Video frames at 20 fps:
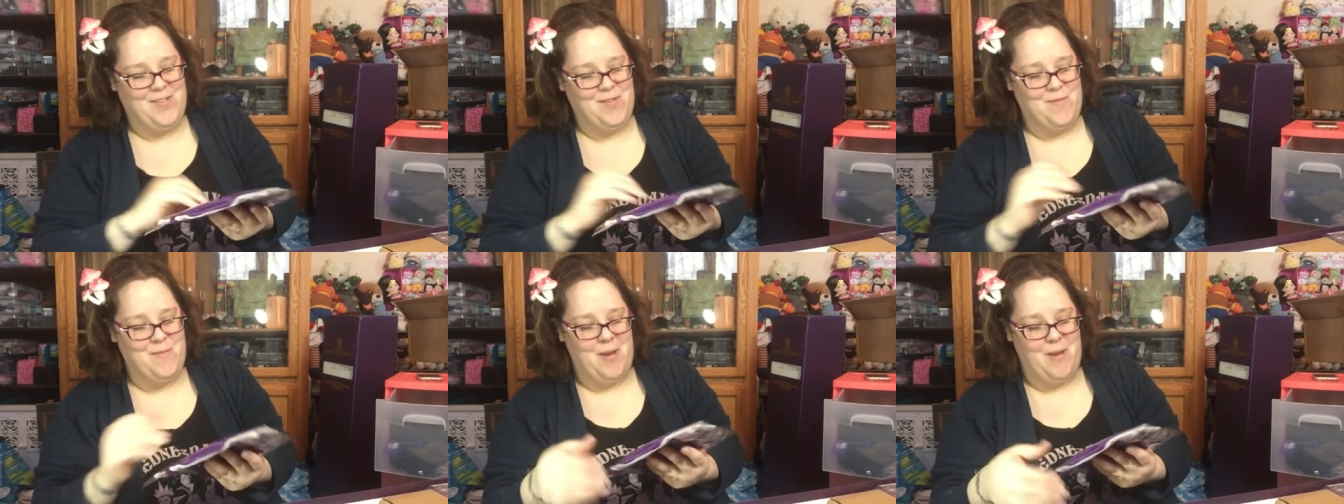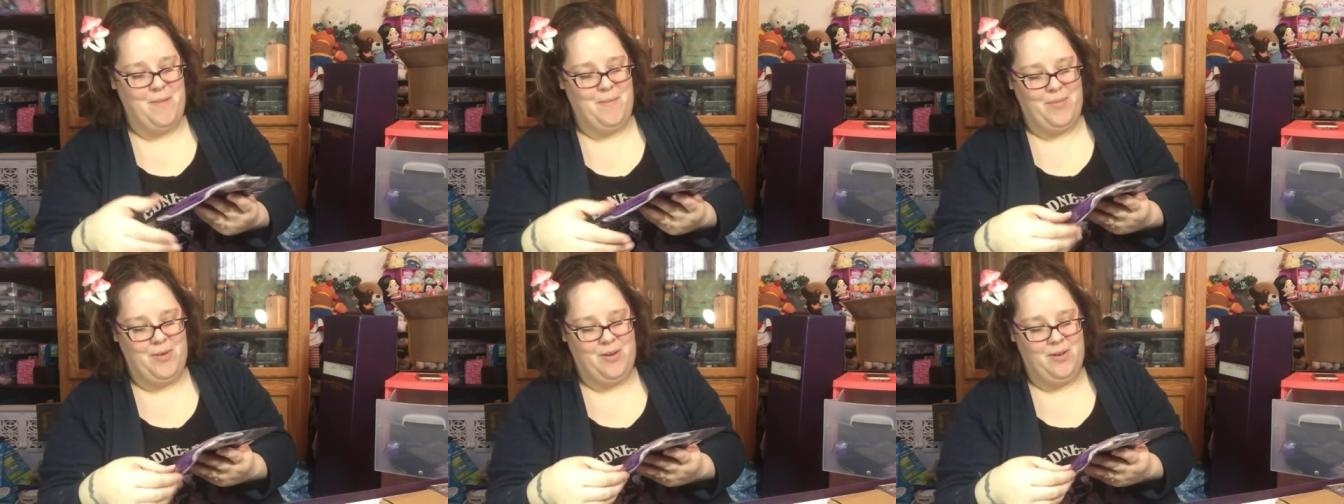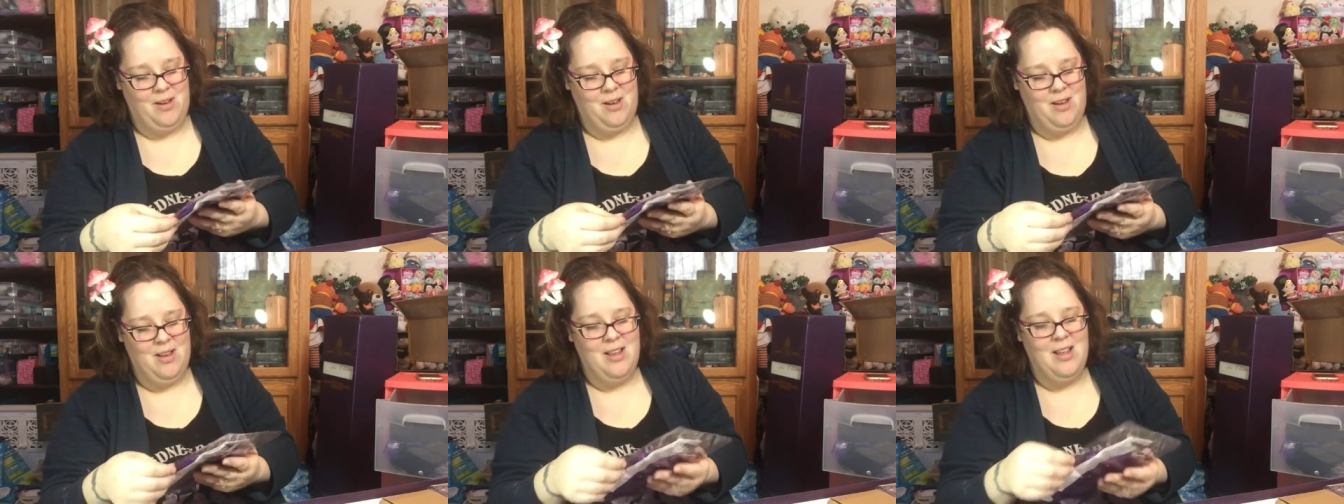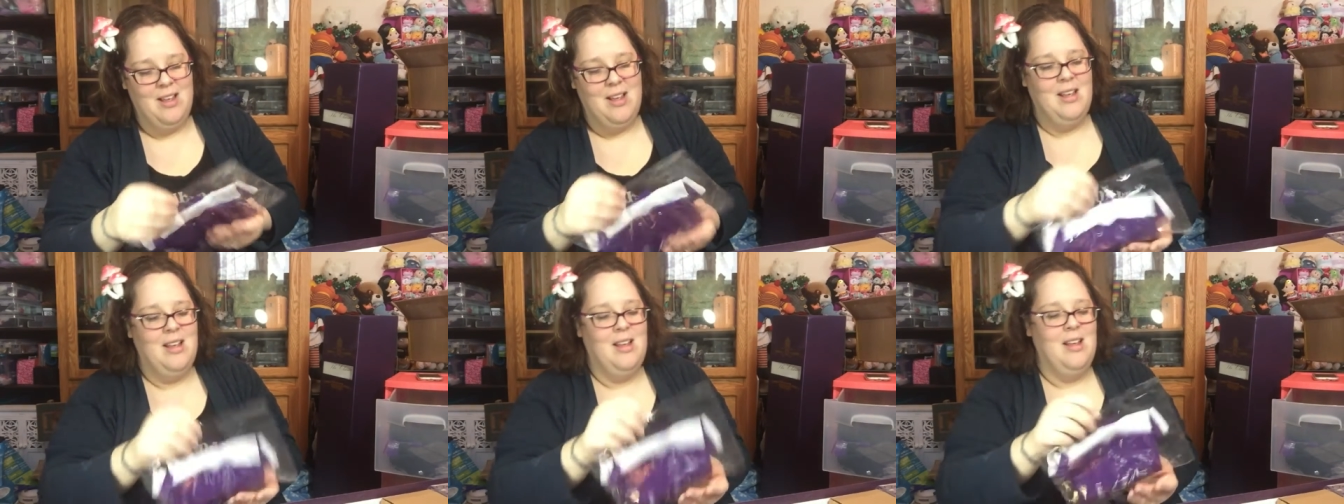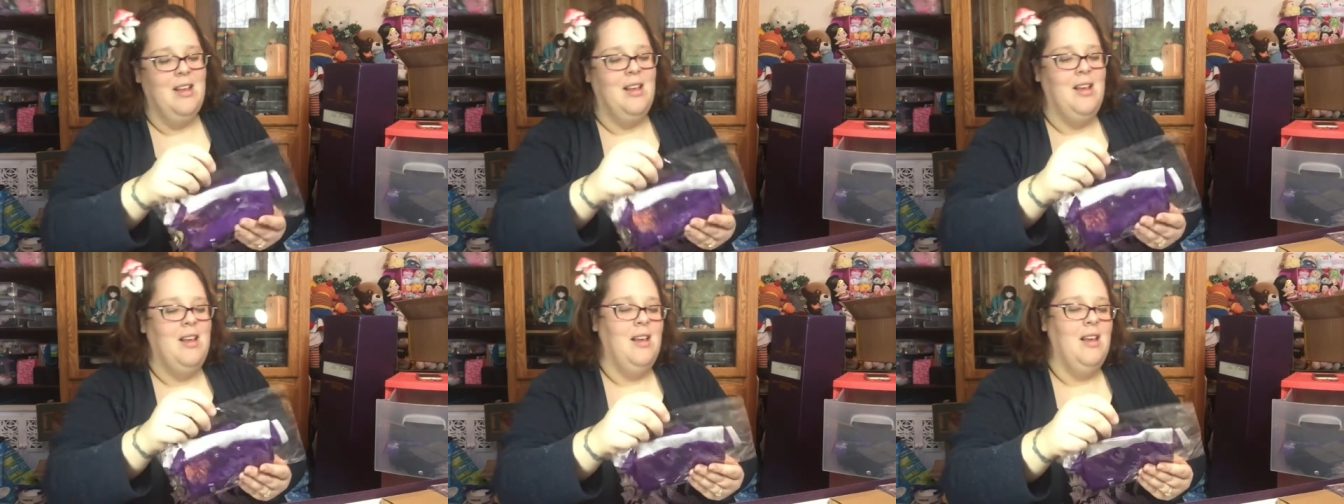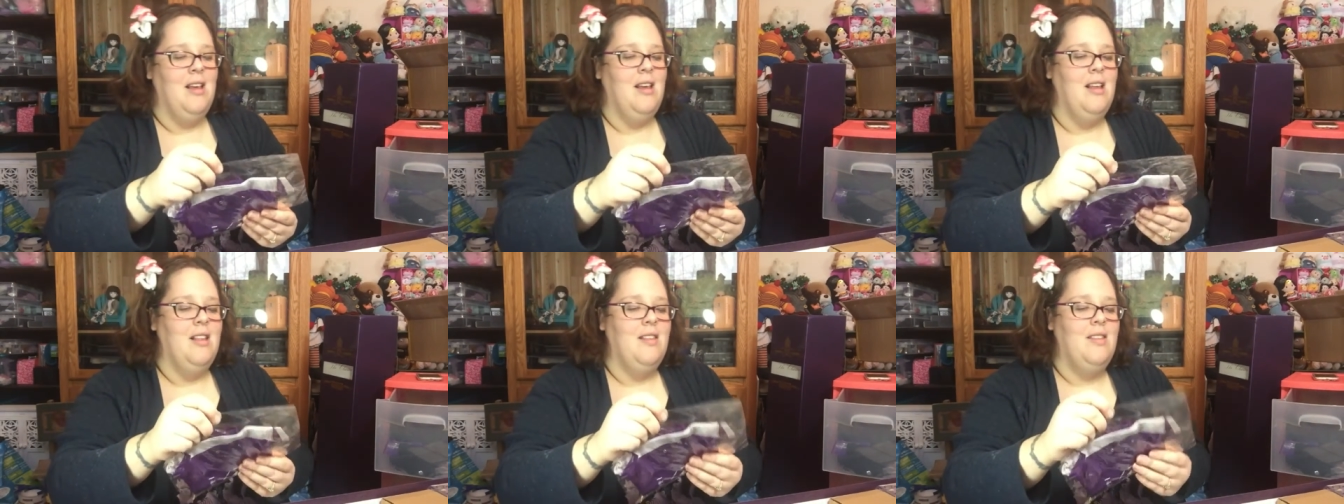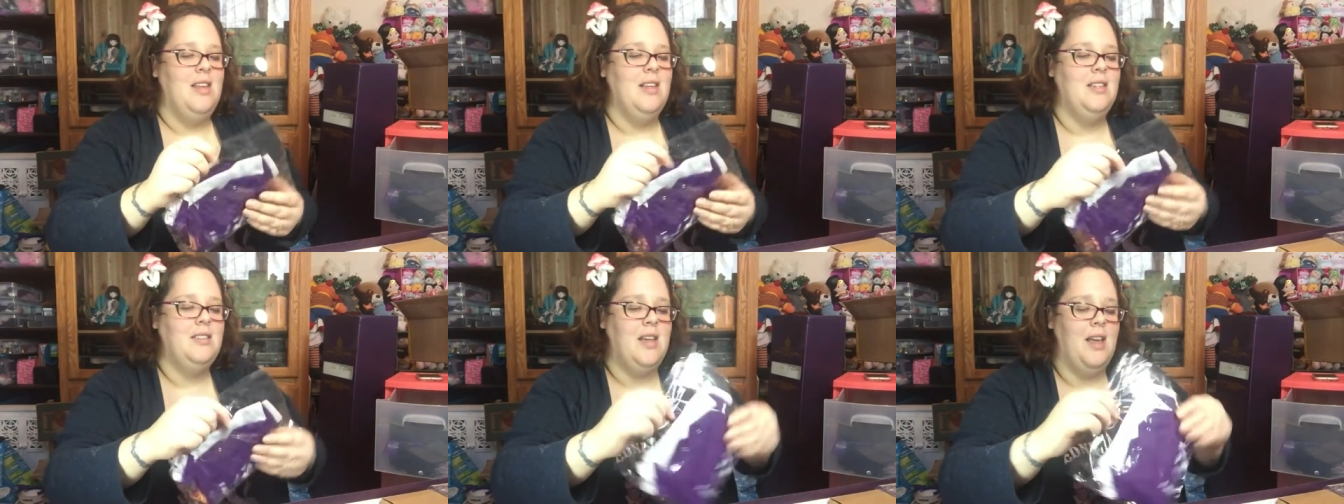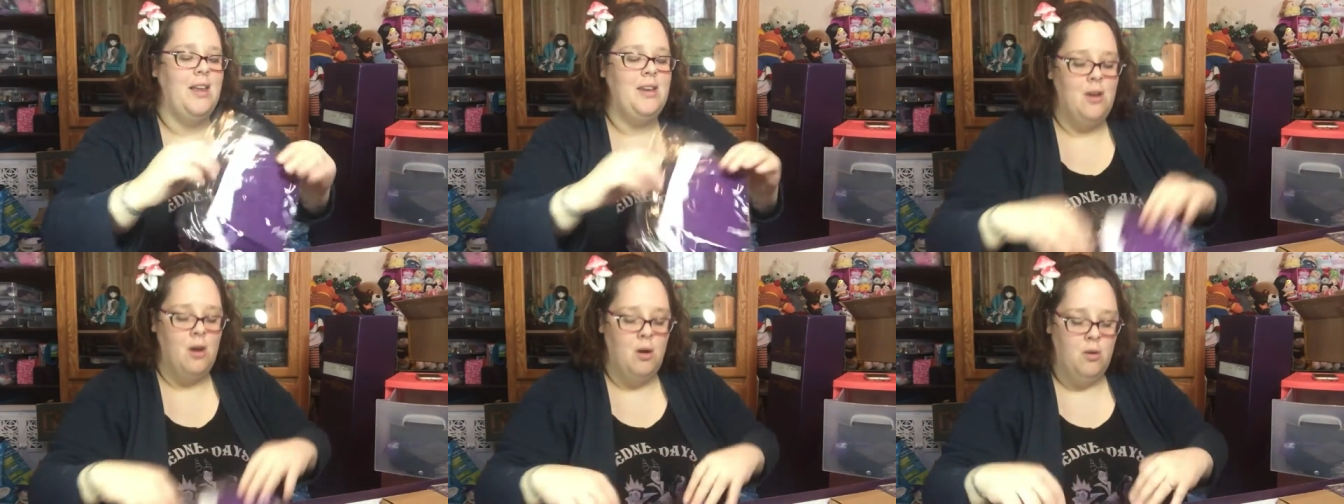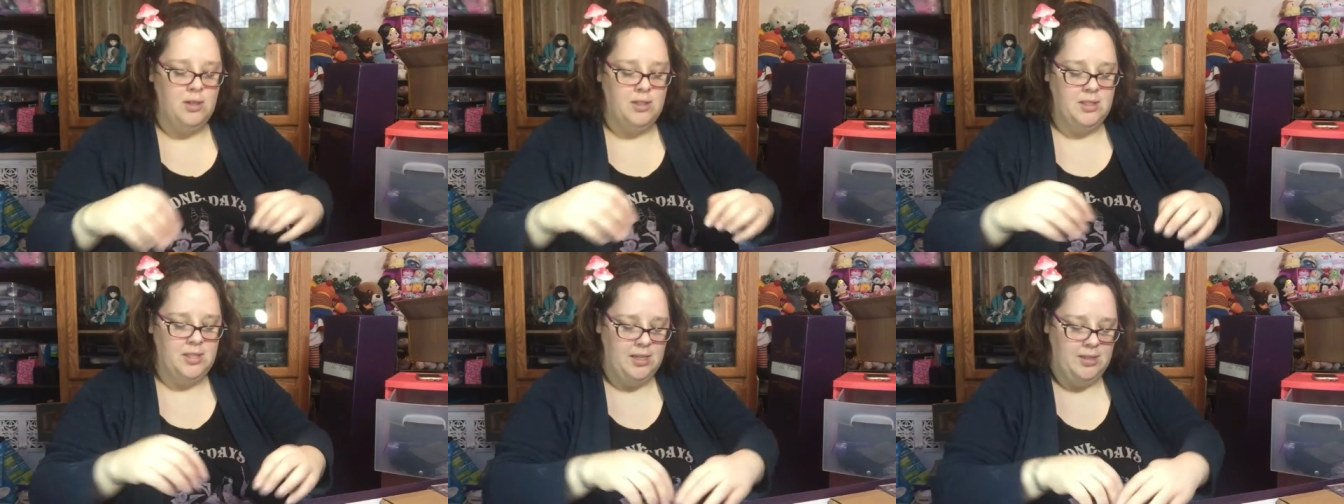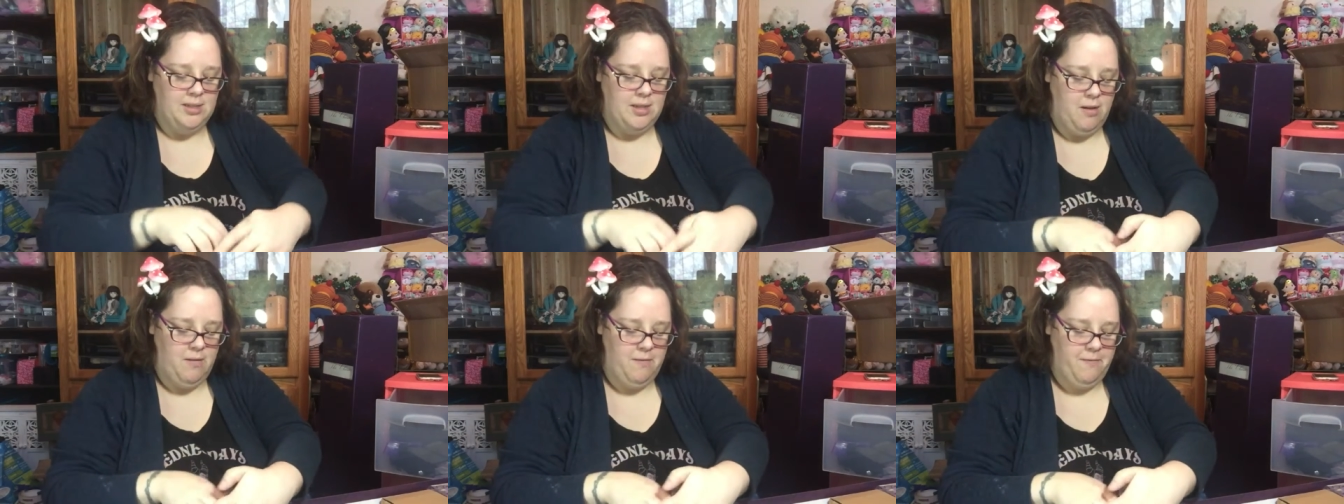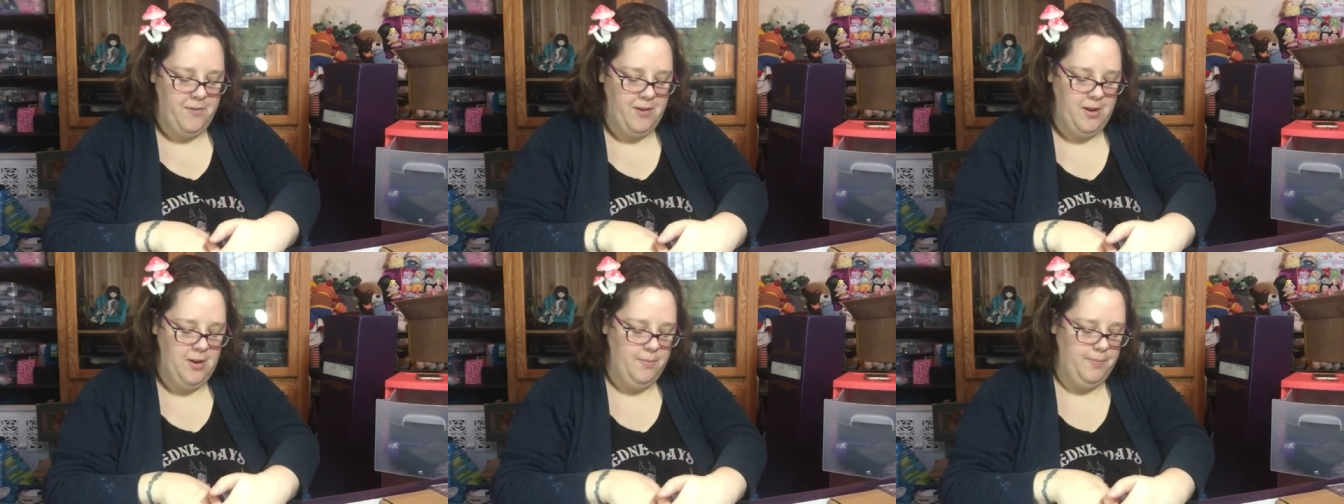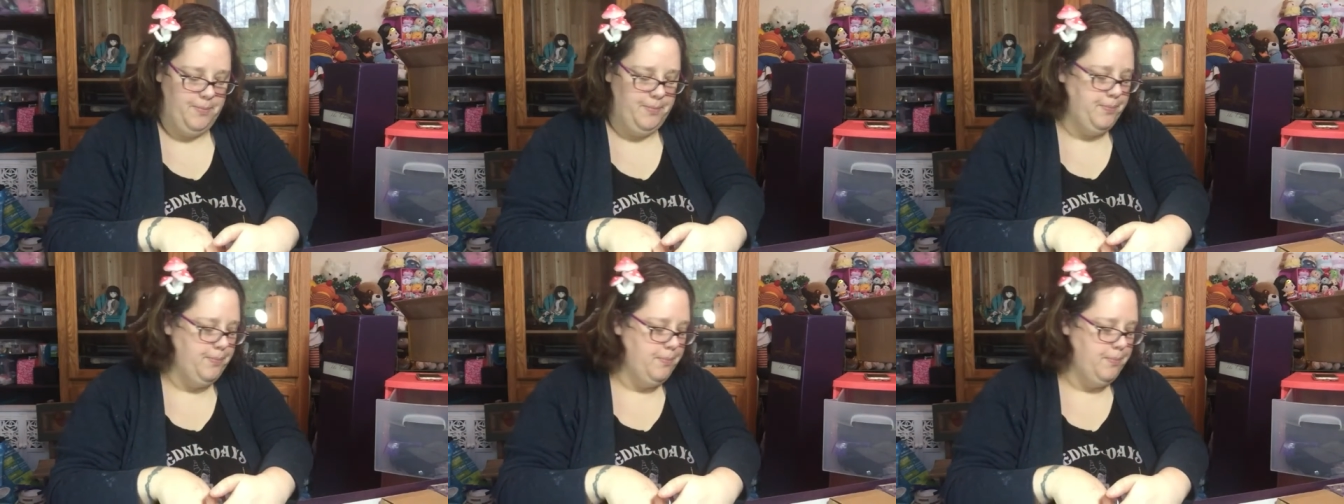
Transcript: don't remember. This I know is his outfit